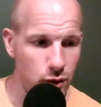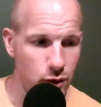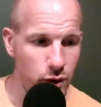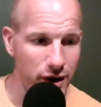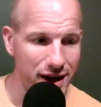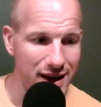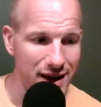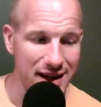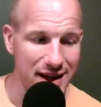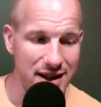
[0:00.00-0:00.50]

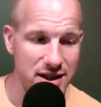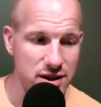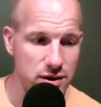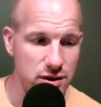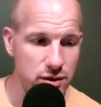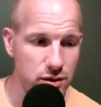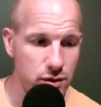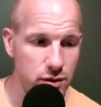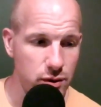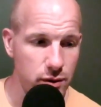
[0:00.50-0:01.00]
we need
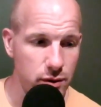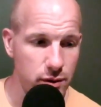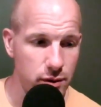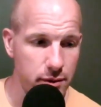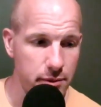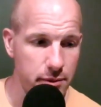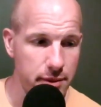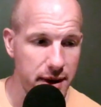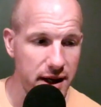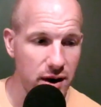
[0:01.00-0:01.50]
to
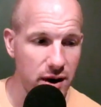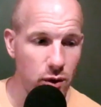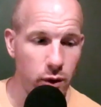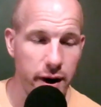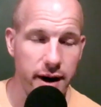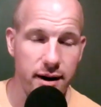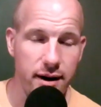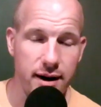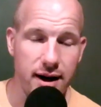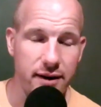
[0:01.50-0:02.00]
be
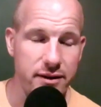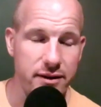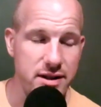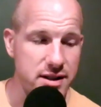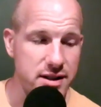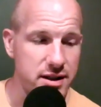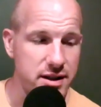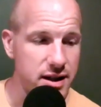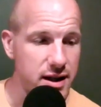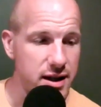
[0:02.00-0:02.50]
aware.
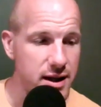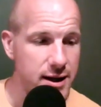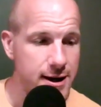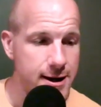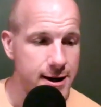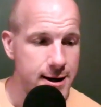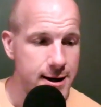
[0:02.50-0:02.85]
Obviously,